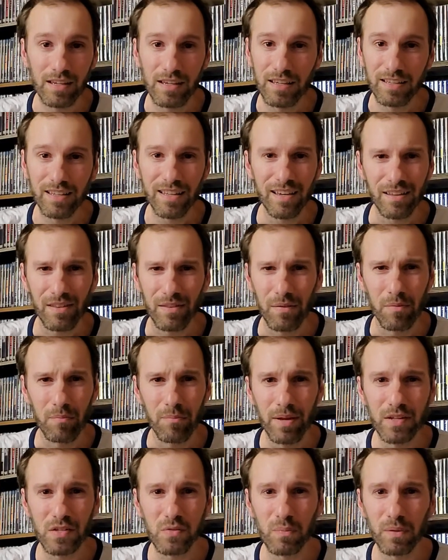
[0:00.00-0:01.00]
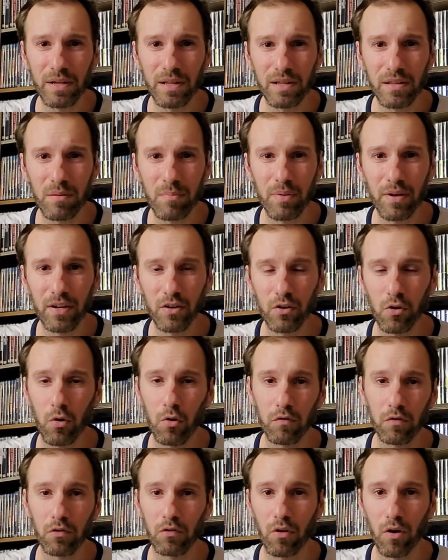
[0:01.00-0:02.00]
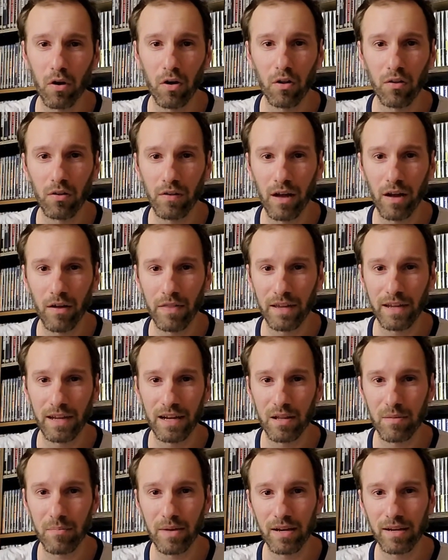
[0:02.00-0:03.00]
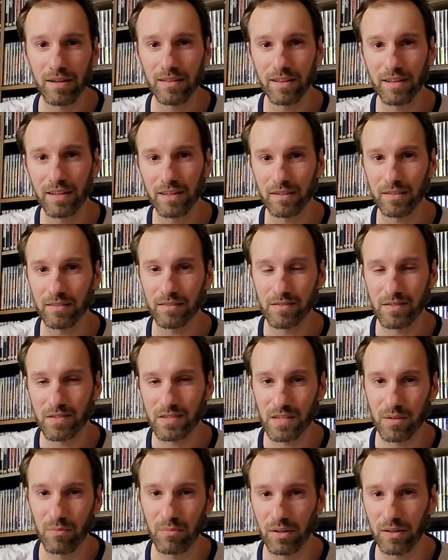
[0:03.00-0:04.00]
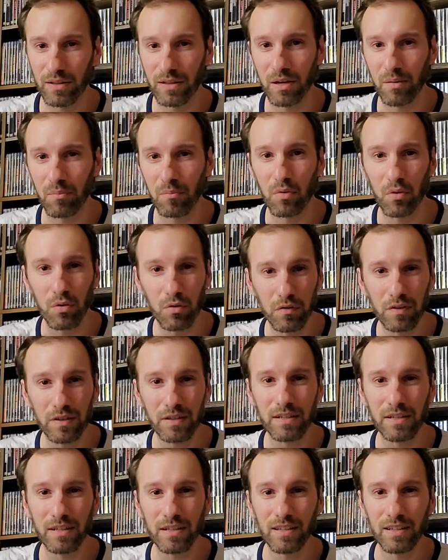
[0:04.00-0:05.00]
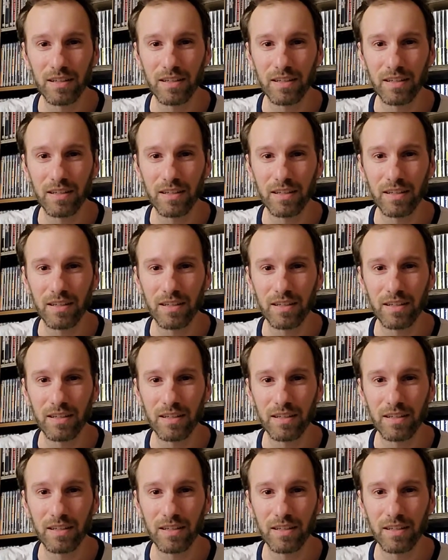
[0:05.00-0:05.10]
yeah, the Men's Money in the Bank overall, how they kind of made it like somewhat like a movie.